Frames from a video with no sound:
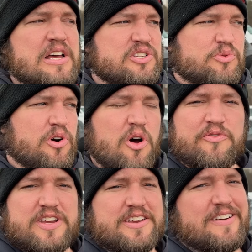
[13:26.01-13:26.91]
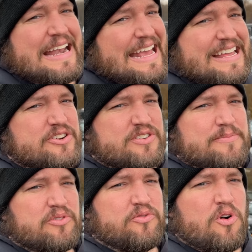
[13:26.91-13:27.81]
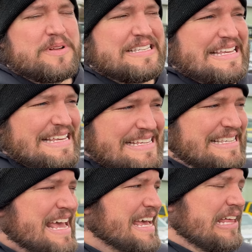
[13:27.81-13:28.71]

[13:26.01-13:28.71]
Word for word: So we're over here at Anderson Performance East,